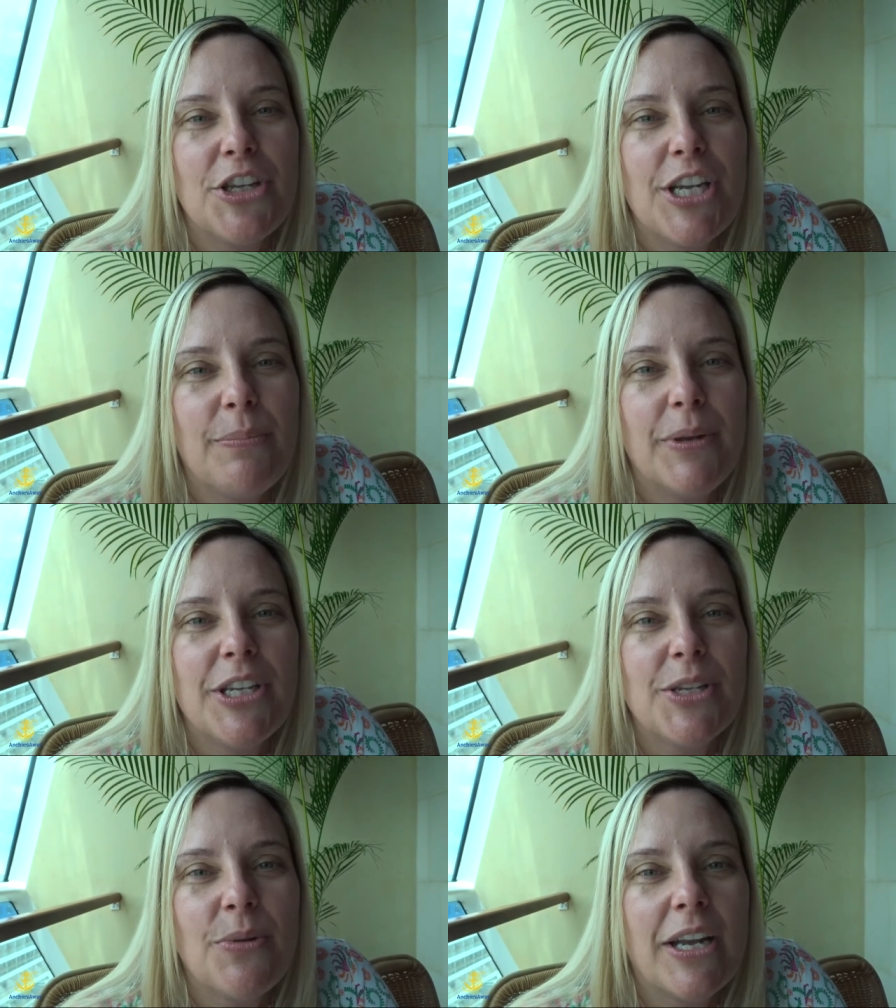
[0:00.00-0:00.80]
the ship and
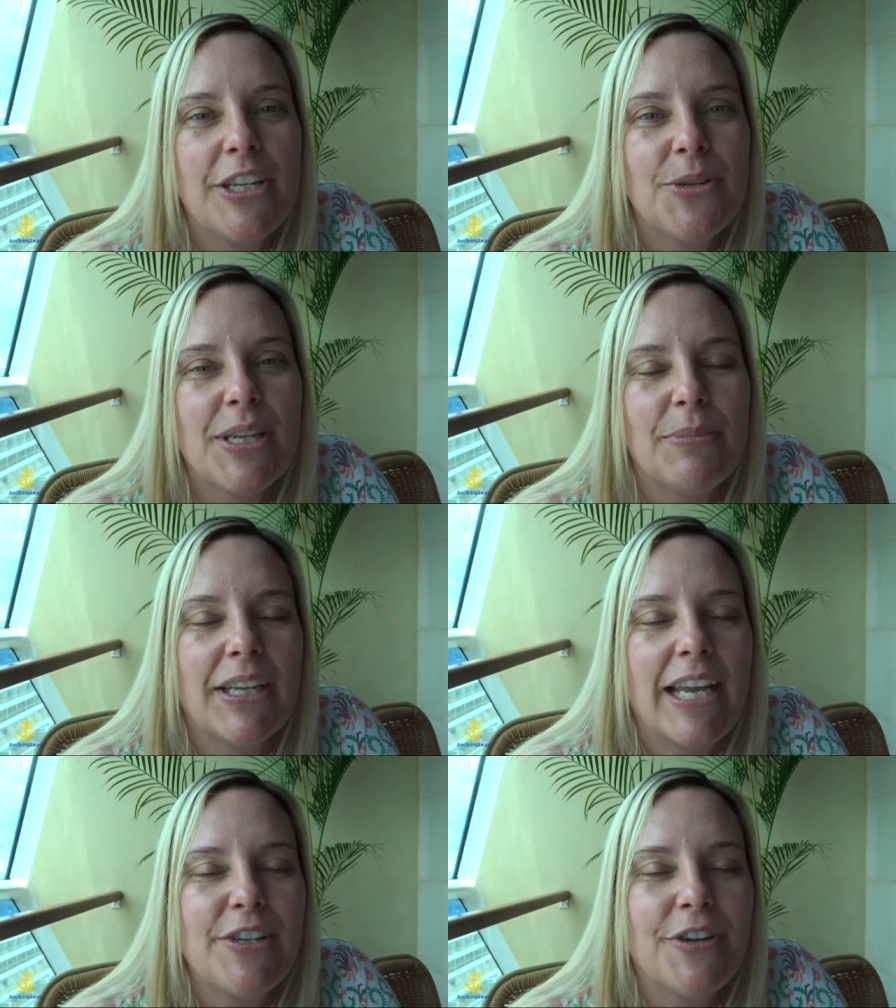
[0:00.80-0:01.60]
just want to do something
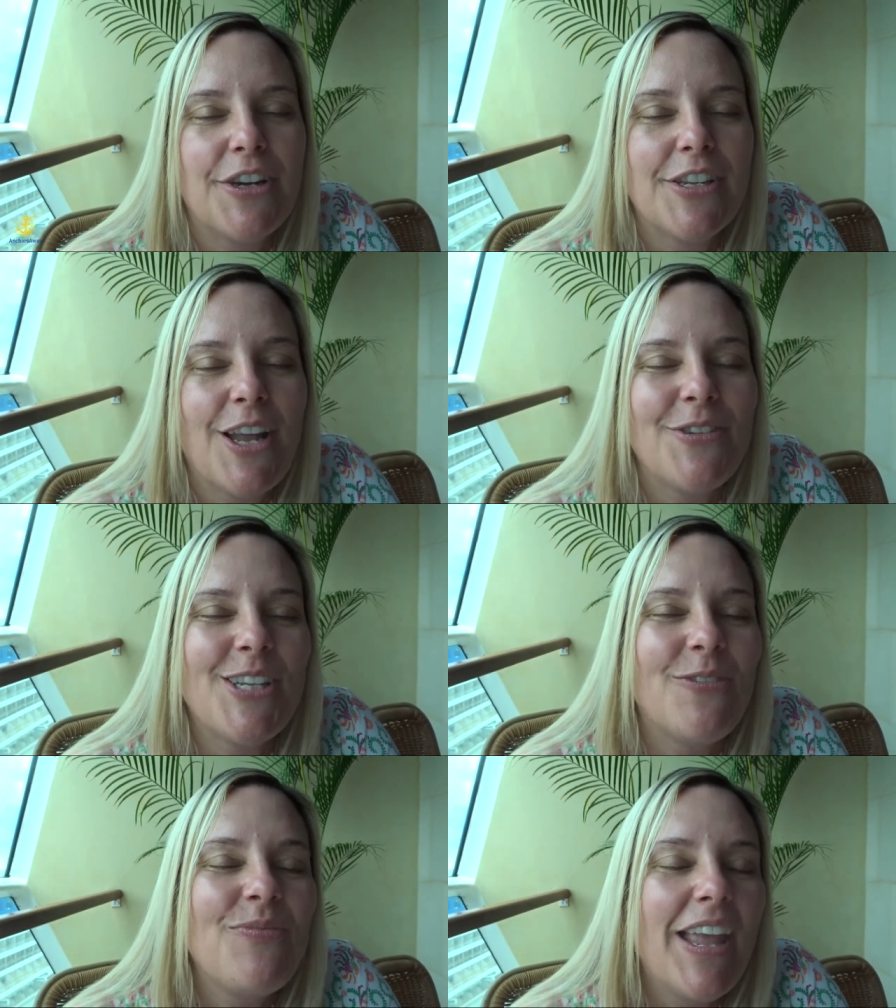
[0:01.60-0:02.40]
nice for yourself.
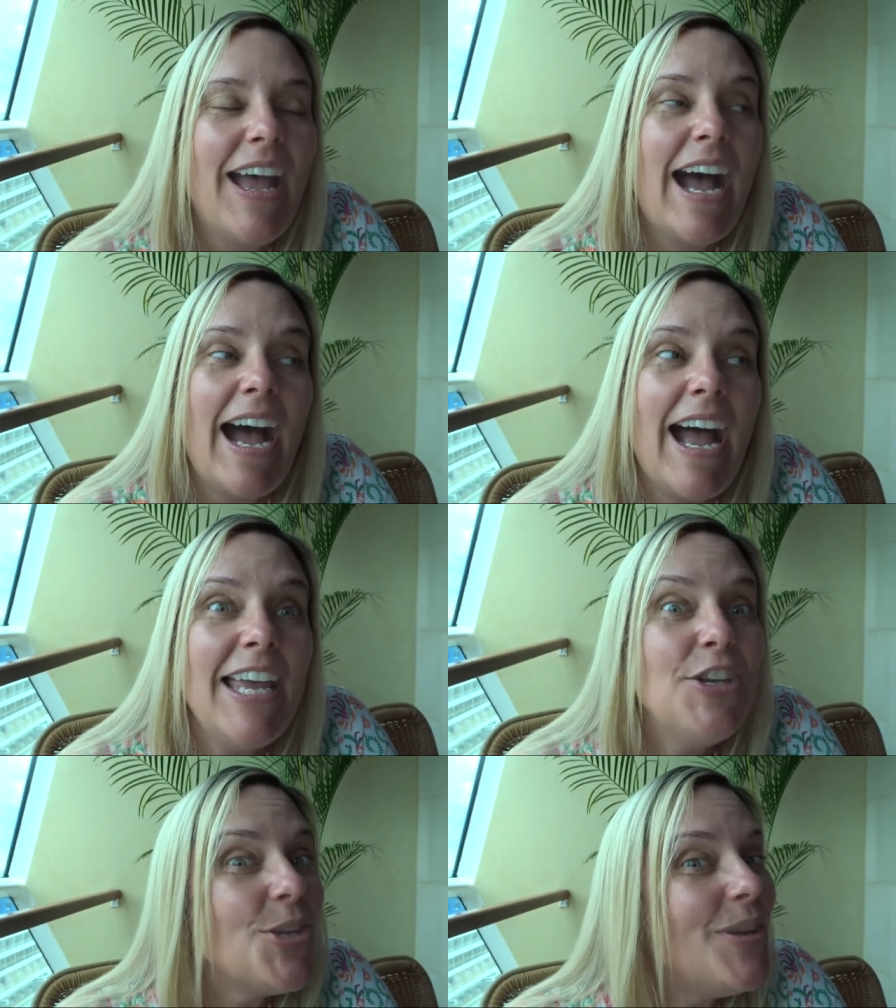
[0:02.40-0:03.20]
So I
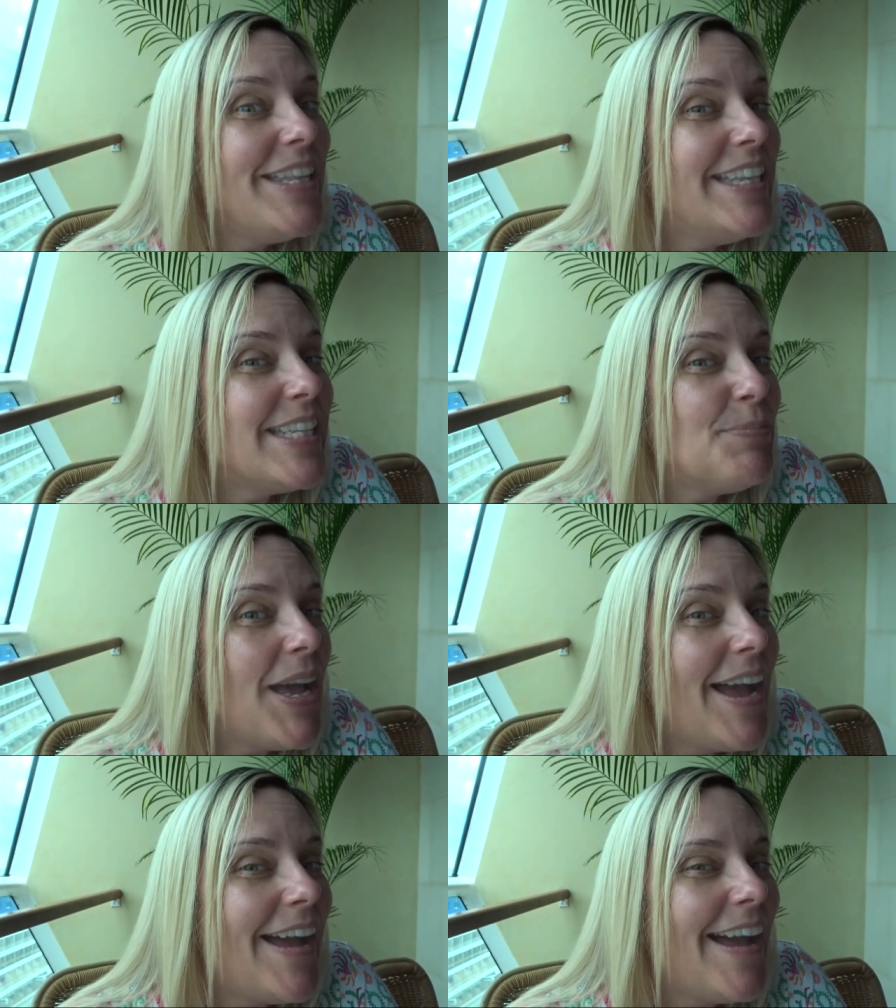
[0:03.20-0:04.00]
enjoyed the
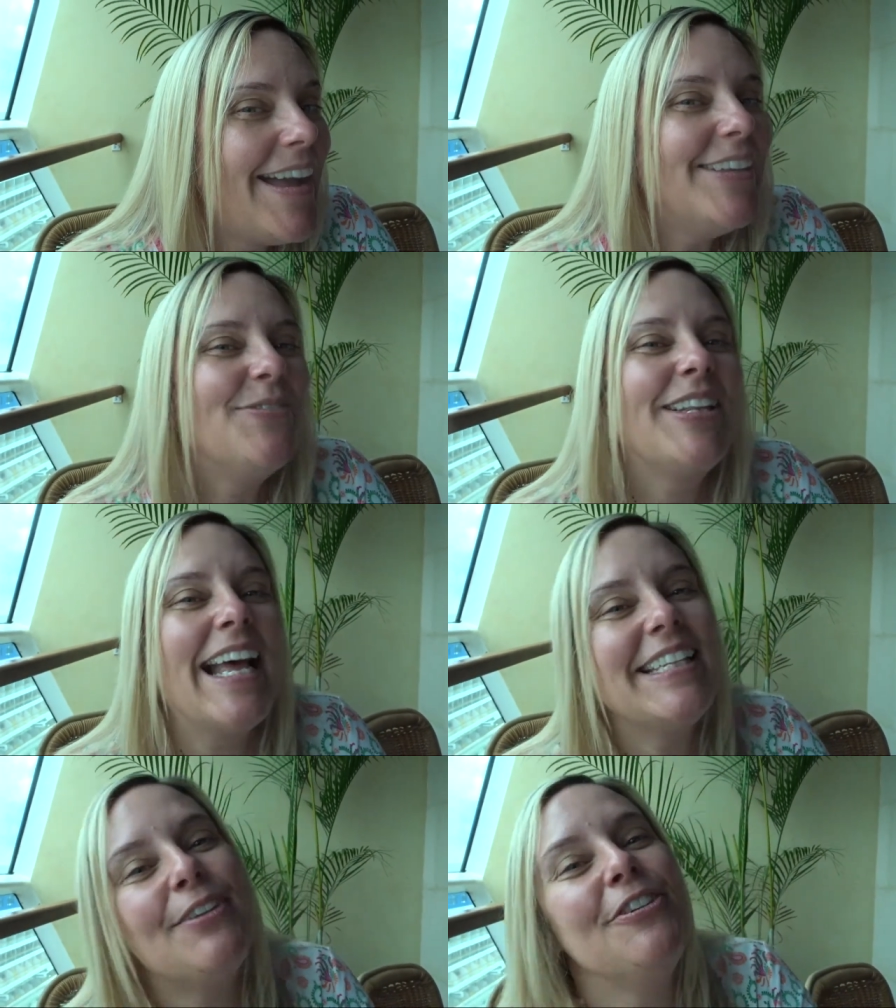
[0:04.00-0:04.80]
spa. but
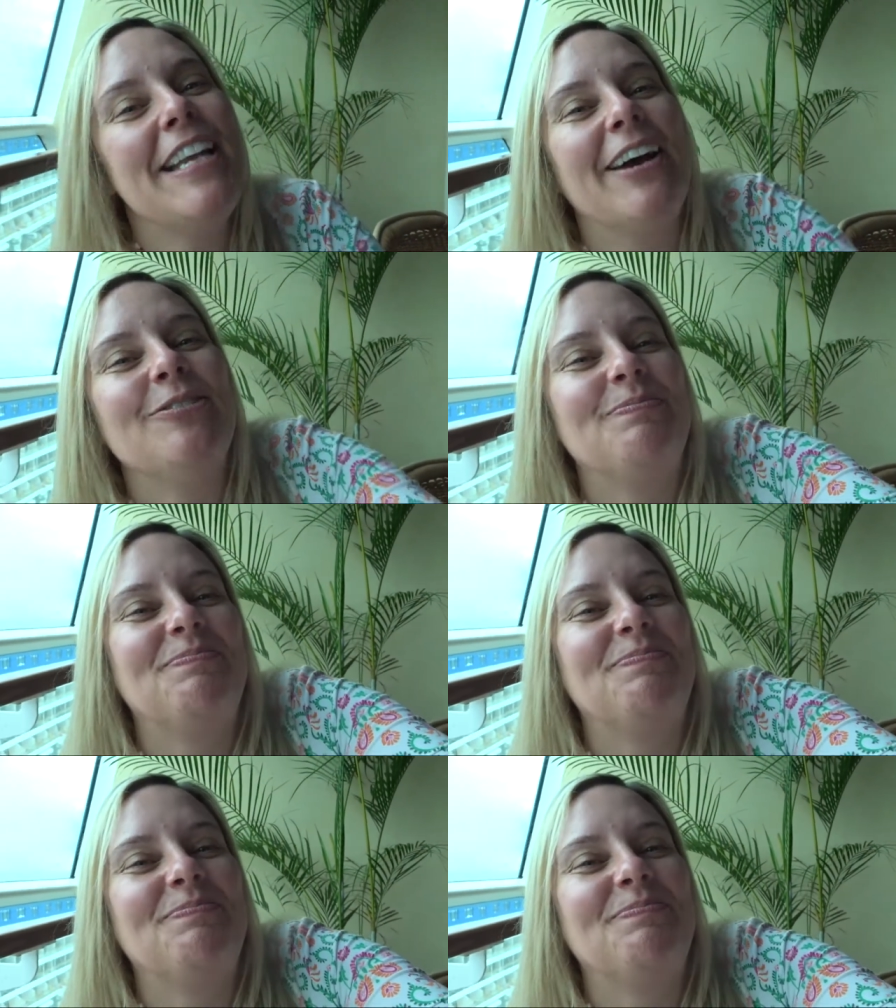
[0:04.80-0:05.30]
that's it for now.